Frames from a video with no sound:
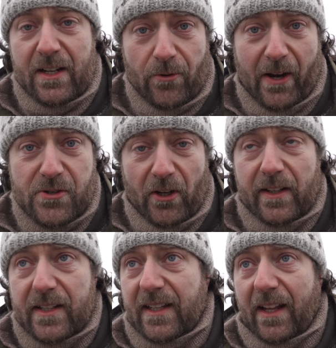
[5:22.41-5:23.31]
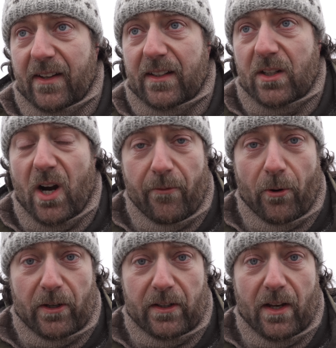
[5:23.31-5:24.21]
gradually getting
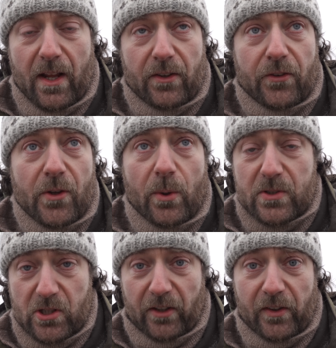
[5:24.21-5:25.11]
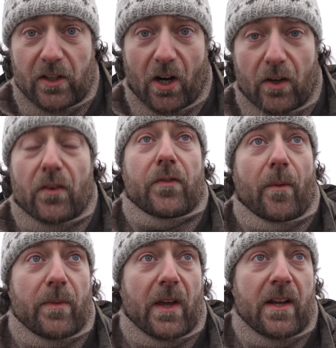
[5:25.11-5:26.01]
covered in snow and chasing colors
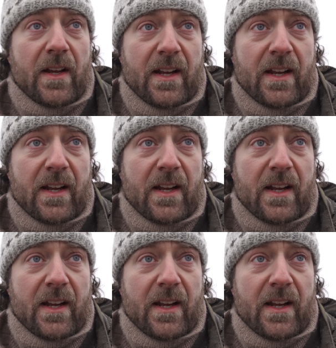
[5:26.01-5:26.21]
from the